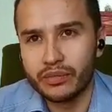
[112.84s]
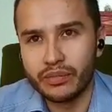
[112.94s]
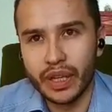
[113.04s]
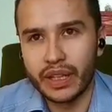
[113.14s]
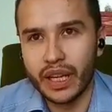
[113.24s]

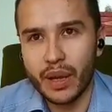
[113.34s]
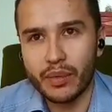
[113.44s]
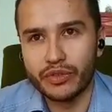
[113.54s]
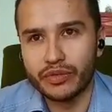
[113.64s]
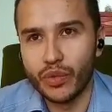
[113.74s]
by the name
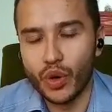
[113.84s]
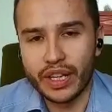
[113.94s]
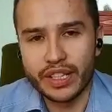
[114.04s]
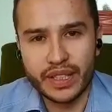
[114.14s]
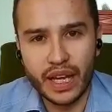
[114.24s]
of
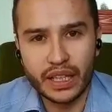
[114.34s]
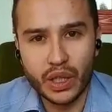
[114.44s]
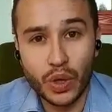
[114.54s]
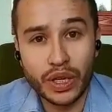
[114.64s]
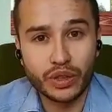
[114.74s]
Morgan Stanley,
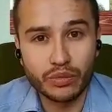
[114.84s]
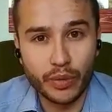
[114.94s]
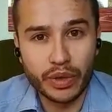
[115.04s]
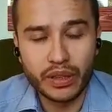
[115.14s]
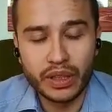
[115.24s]
Watson
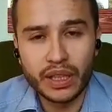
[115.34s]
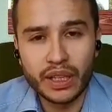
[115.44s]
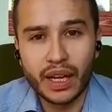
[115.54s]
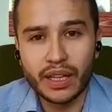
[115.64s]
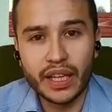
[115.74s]
Mobile,
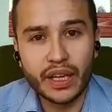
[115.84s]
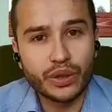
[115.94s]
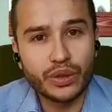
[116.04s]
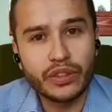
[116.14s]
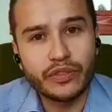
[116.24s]
and they go
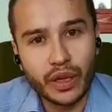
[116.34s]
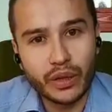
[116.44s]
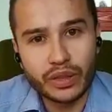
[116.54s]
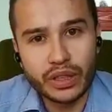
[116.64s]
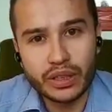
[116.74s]
to the
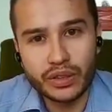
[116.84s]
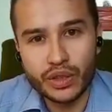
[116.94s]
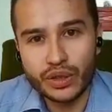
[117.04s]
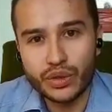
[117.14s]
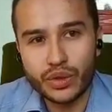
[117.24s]
faculty
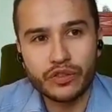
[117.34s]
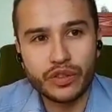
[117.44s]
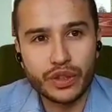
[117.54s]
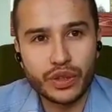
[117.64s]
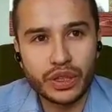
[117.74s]
just to
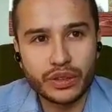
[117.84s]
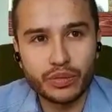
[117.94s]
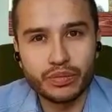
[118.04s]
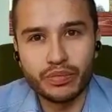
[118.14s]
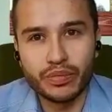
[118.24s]
offer you and to
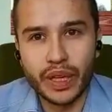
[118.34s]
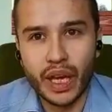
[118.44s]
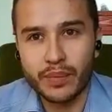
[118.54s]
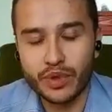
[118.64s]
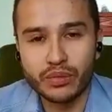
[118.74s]
pick
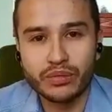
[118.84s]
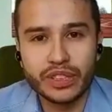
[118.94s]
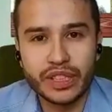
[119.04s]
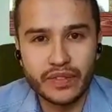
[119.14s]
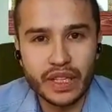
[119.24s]
up some
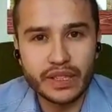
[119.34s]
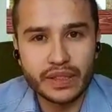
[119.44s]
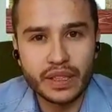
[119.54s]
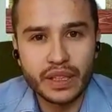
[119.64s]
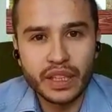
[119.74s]

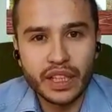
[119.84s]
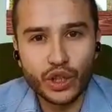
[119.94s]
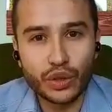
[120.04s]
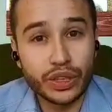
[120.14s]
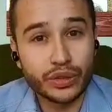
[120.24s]
CVs in
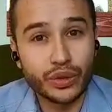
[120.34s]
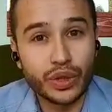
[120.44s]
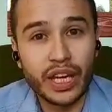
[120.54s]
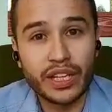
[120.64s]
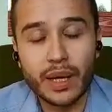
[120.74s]
order to
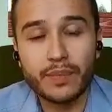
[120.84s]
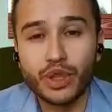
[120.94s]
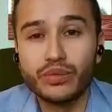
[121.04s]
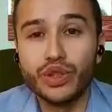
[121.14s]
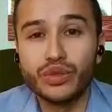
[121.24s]
catch up
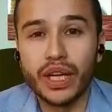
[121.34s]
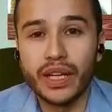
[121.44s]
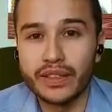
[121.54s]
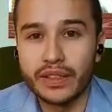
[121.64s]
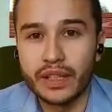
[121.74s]
some new
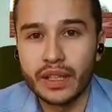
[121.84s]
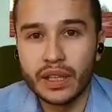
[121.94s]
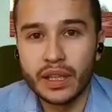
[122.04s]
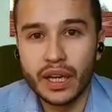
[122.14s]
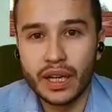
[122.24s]
talents.
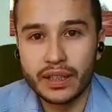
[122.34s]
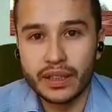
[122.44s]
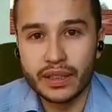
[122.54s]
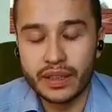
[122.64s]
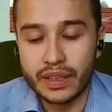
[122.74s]
And